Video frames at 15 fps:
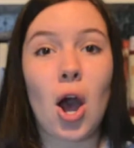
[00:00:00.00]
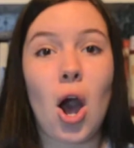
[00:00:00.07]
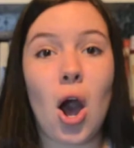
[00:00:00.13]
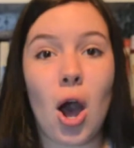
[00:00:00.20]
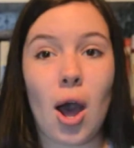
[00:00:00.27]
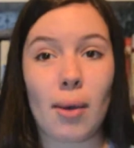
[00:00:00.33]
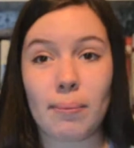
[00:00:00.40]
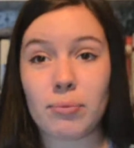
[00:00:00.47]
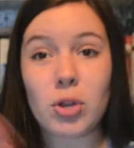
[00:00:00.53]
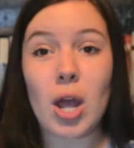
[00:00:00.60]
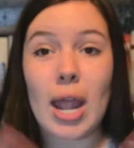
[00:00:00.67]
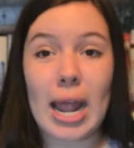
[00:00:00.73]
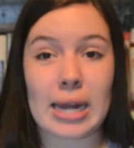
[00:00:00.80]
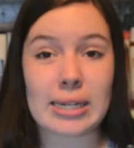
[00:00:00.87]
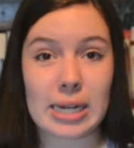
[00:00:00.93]

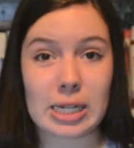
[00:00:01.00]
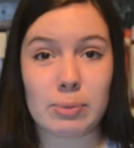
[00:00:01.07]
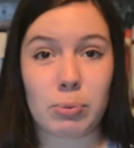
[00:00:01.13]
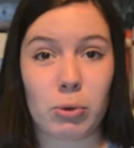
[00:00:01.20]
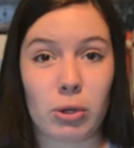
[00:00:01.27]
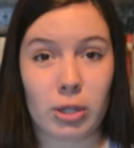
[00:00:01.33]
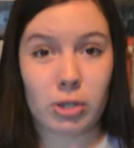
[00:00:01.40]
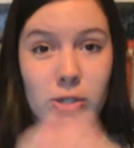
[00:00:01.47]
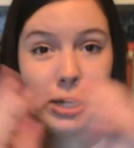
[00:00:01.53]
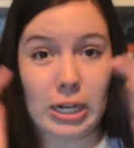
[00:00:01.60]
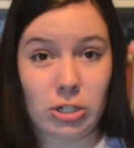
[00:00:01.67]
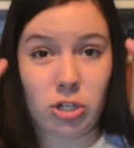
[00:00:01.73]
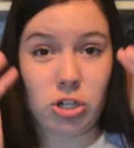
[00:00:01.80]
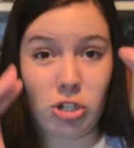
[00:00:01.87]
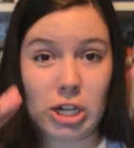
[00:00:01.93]
anti-spoiler
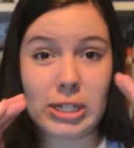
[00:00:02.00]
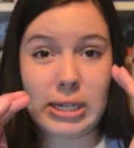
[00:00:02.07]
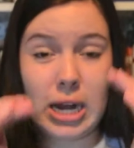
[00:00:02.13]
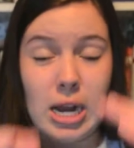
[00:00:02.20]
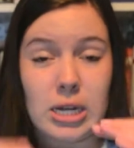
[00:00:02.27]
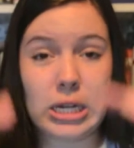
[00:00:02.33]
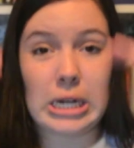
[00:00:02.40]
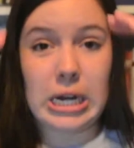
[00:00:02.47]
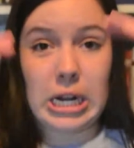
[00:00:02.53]
section just ended,